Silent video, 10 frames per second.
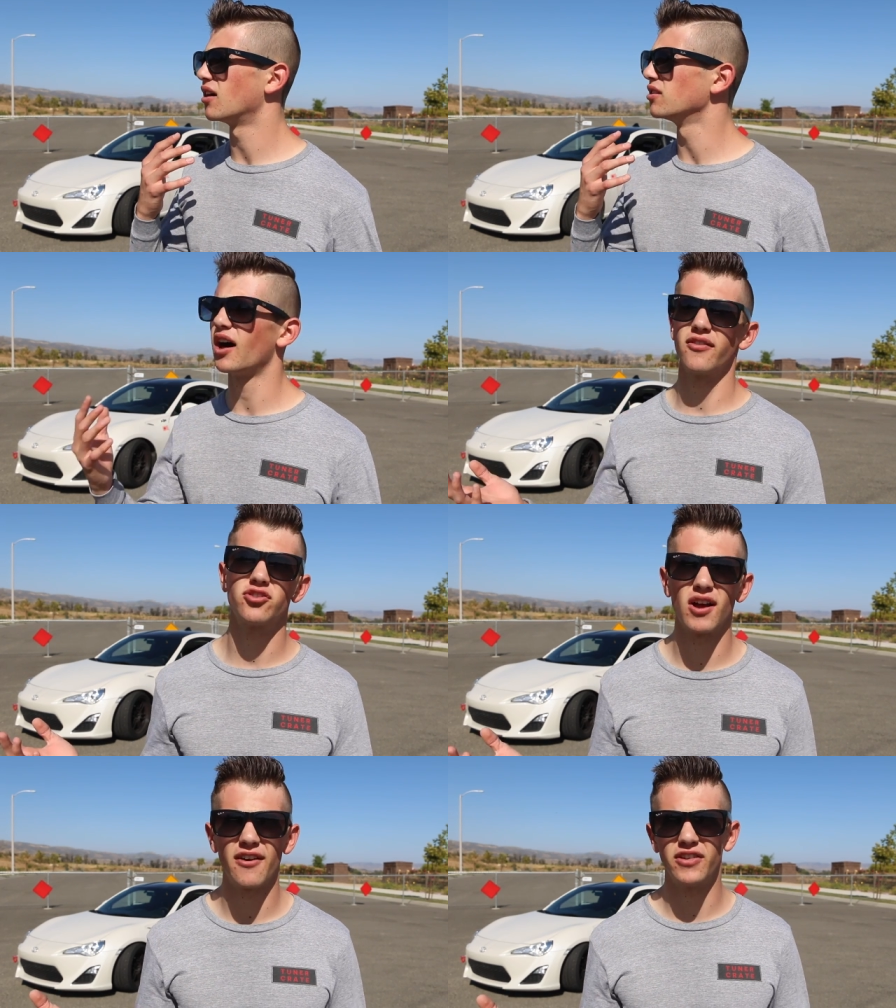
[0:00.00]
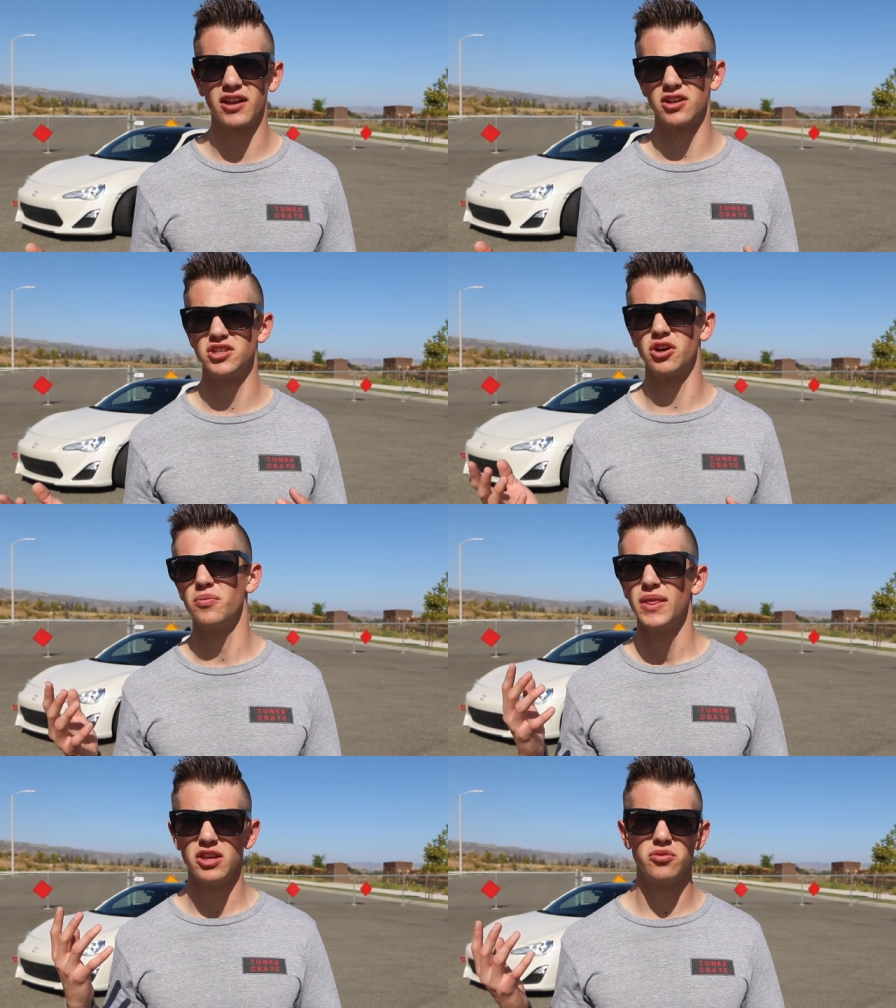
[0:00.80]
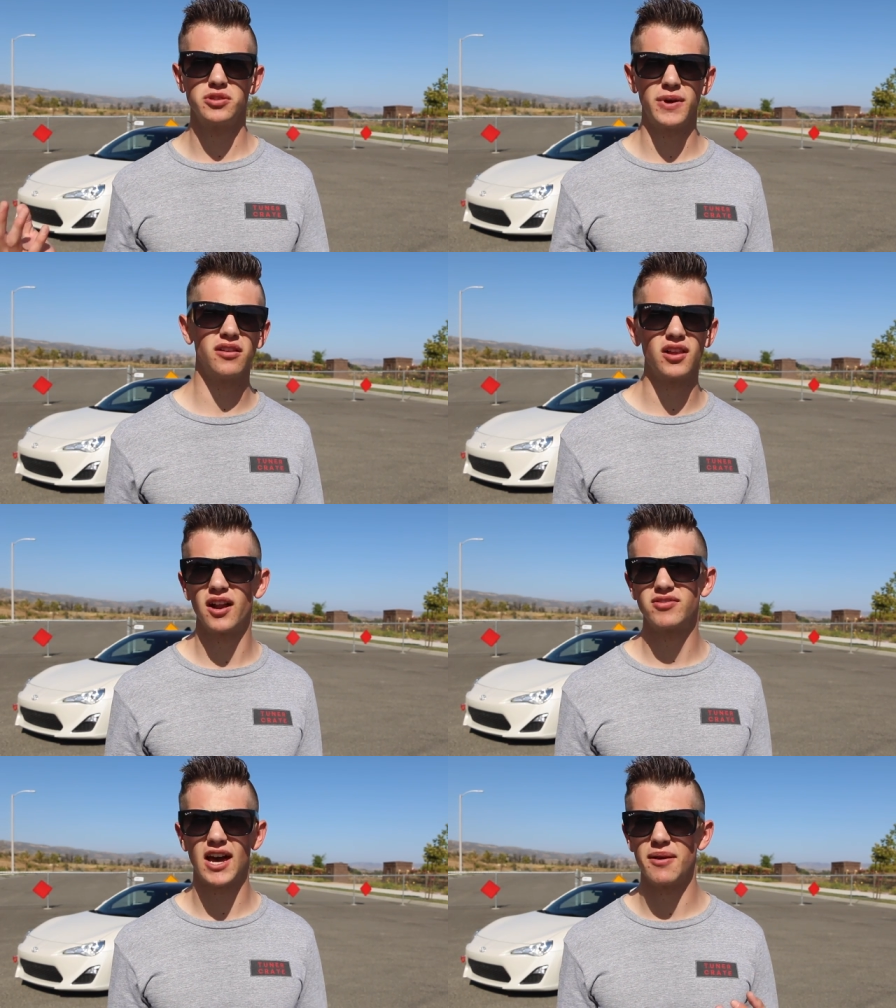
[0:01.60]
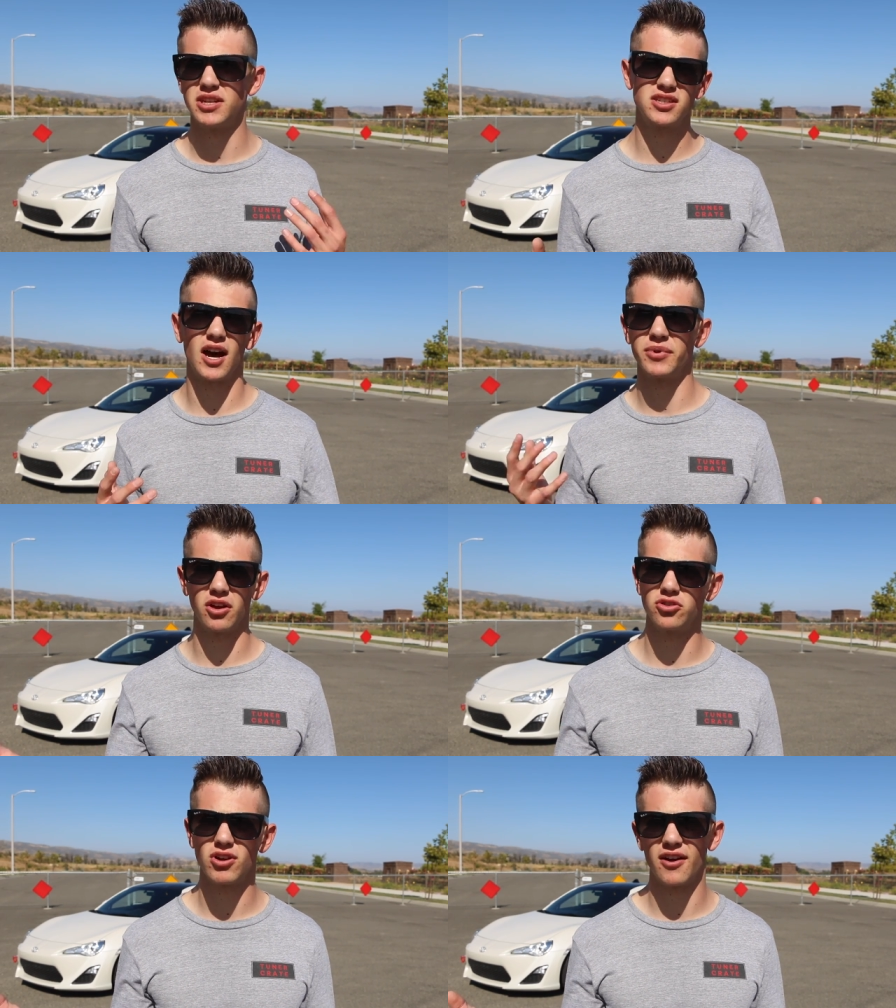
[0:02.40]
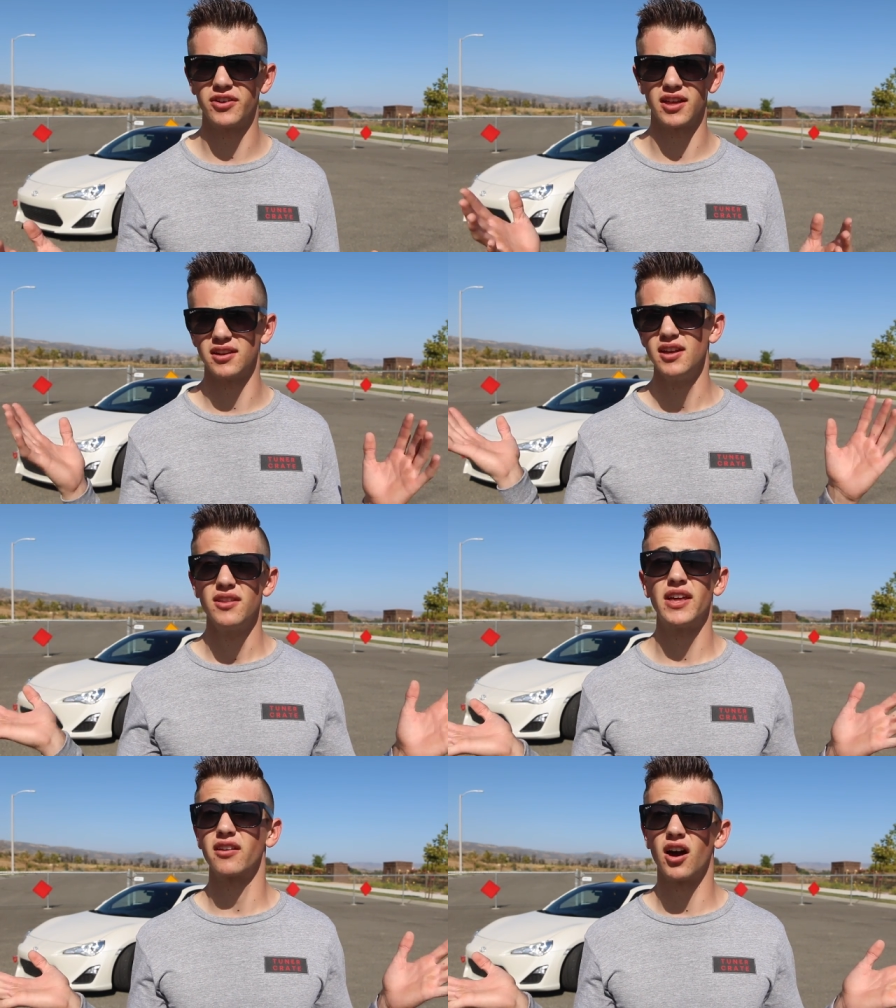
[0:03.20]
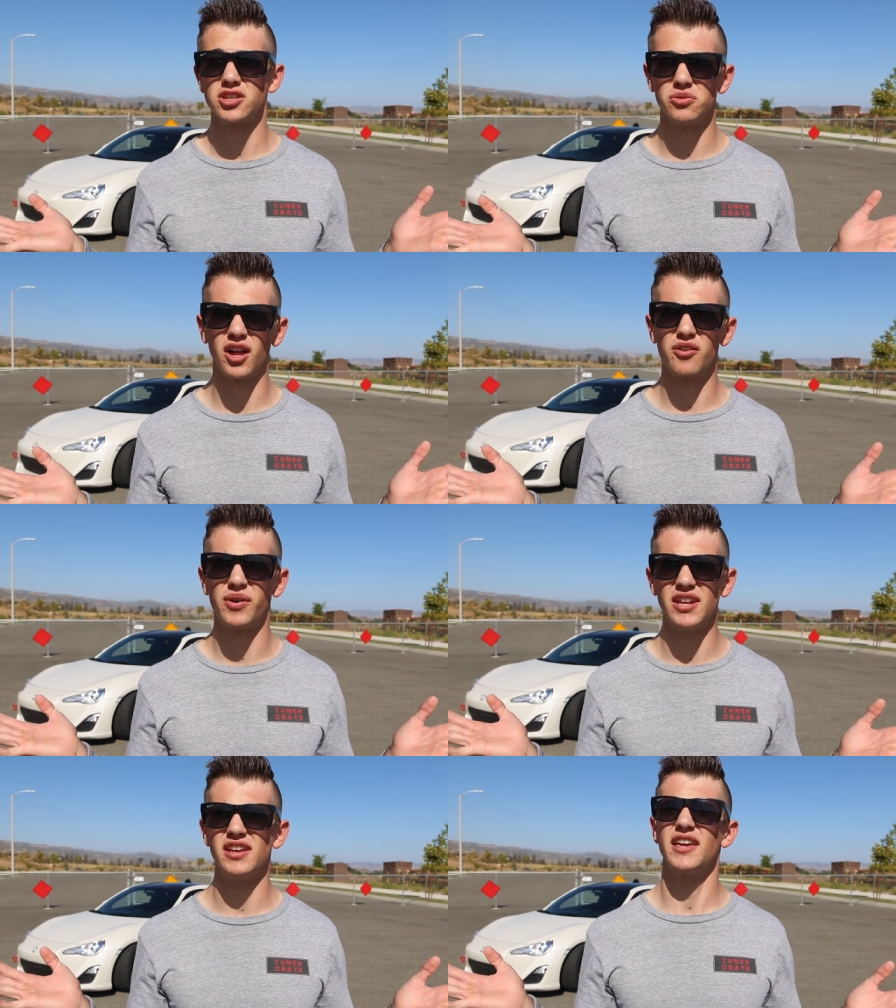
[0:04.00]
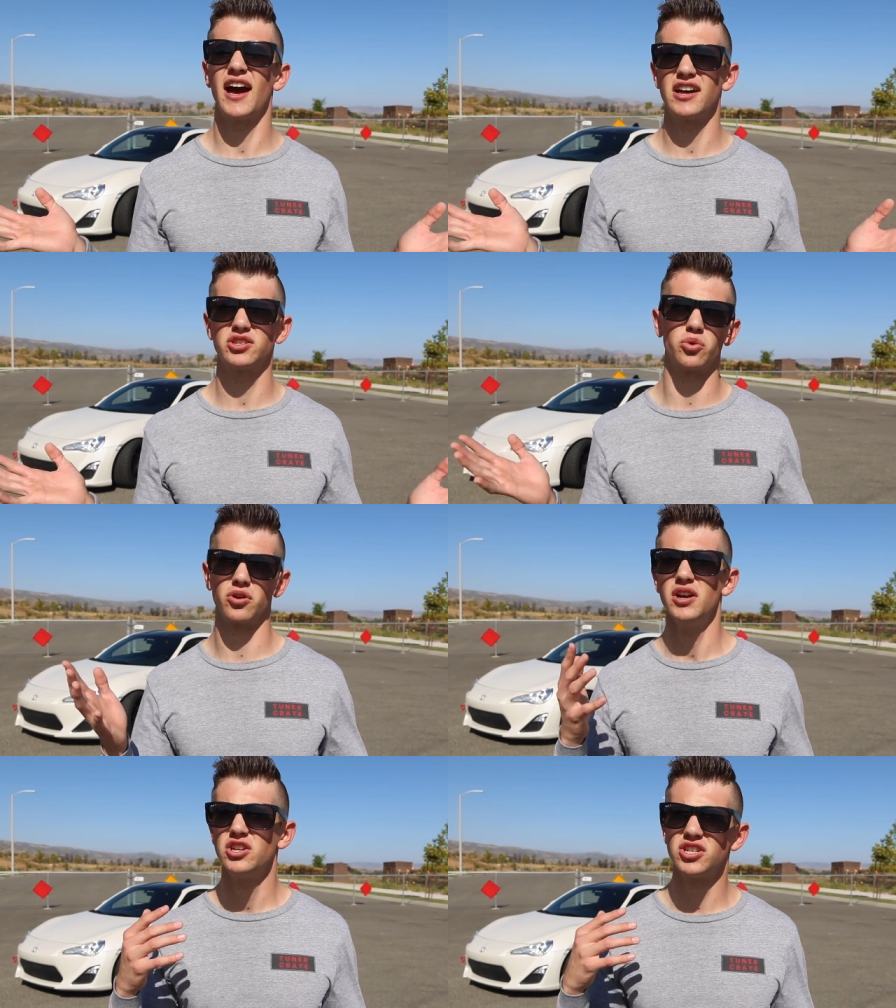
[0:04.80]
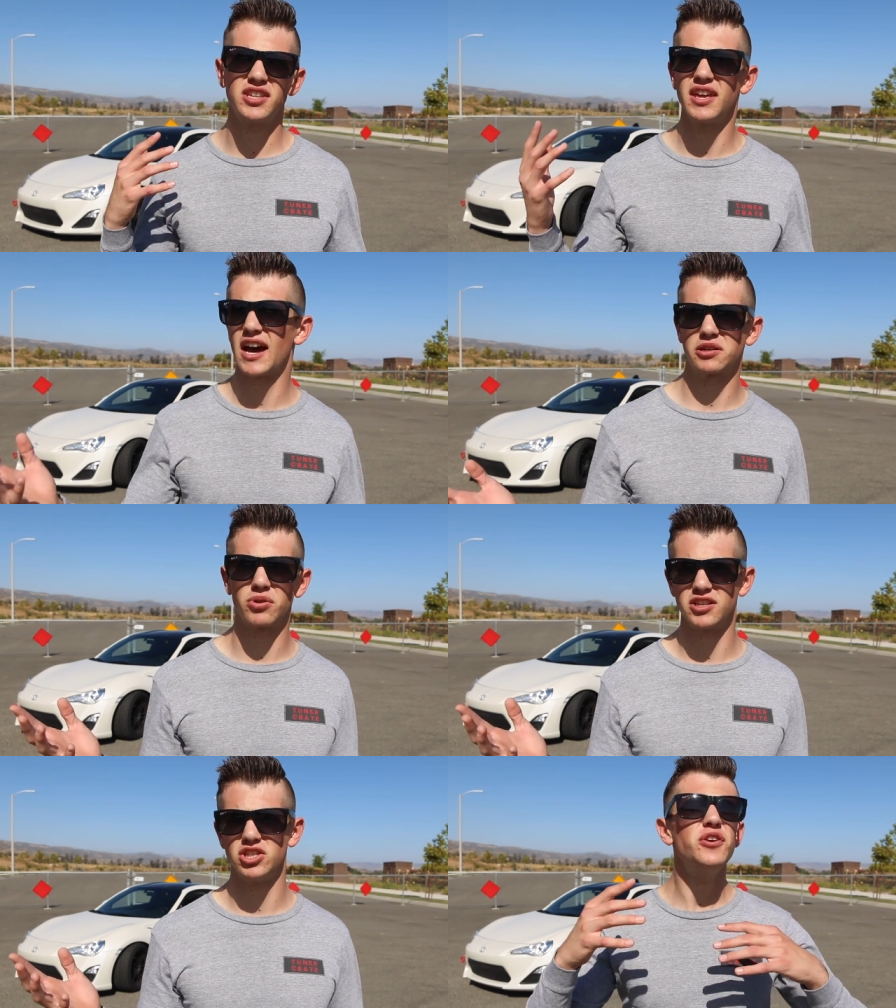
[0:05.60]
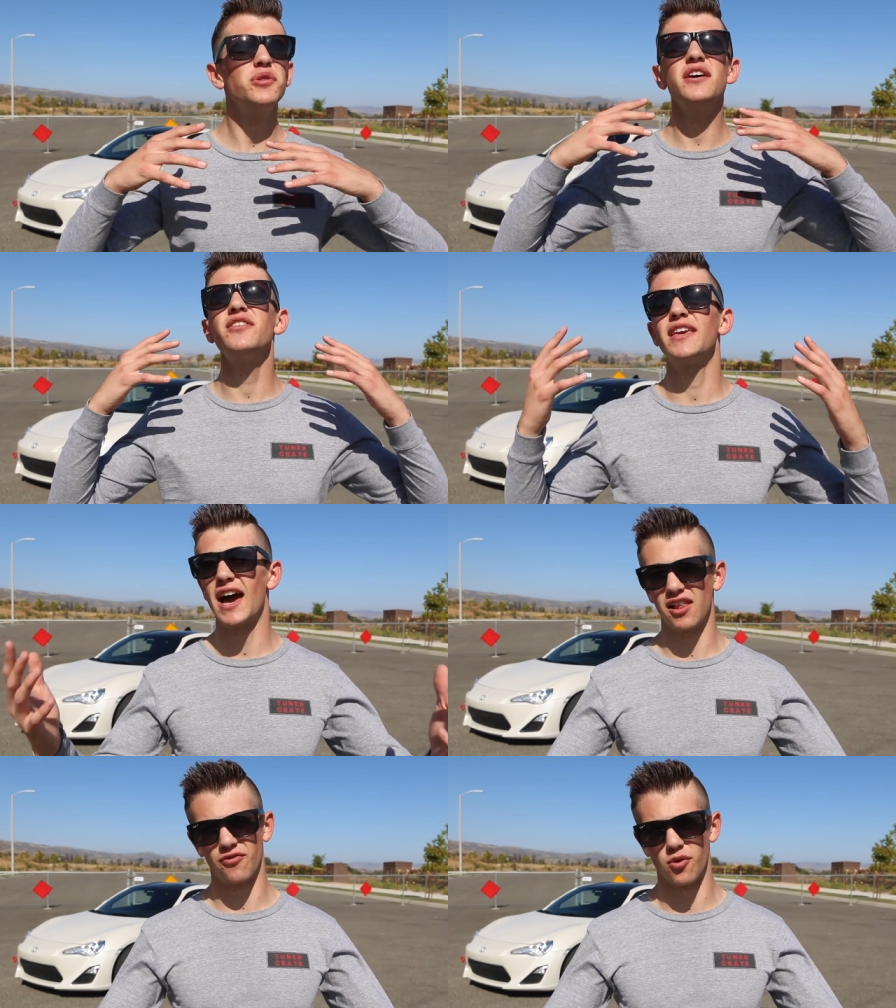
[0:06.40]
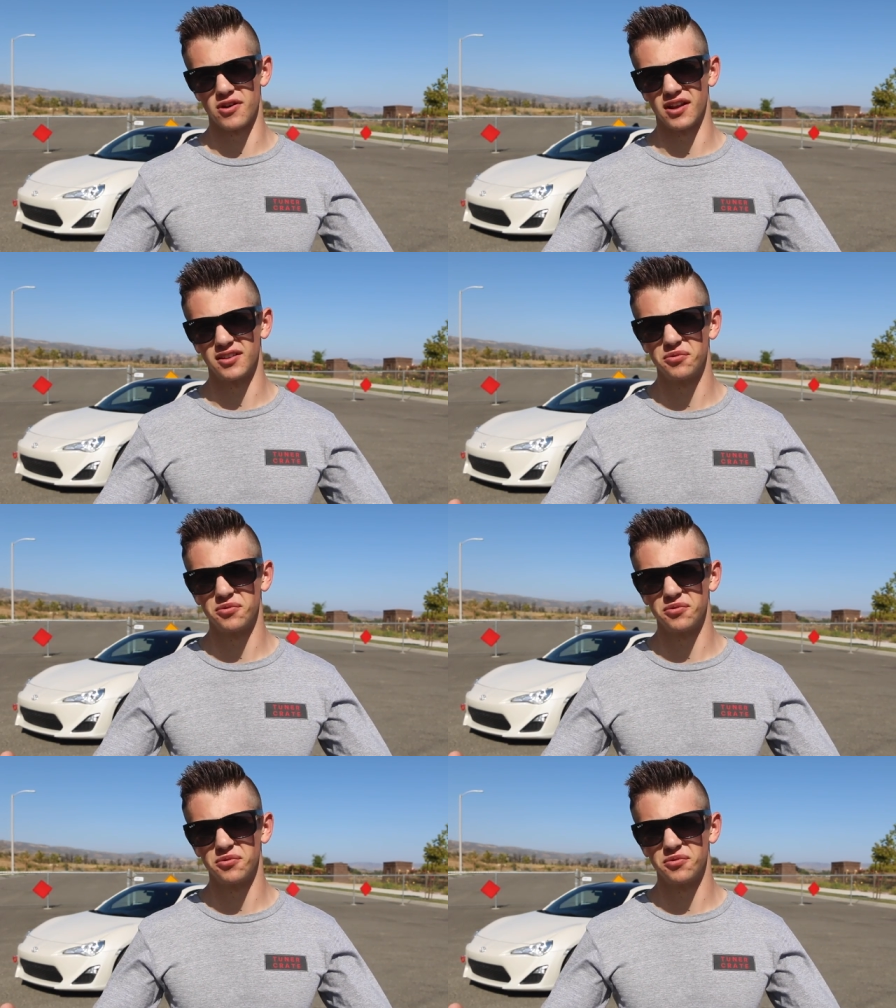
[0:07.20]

a lot of traffic and so you spend a lot of time in stop and go traffic and that costs you a lot of money in gas or just the gas price. If you live in California,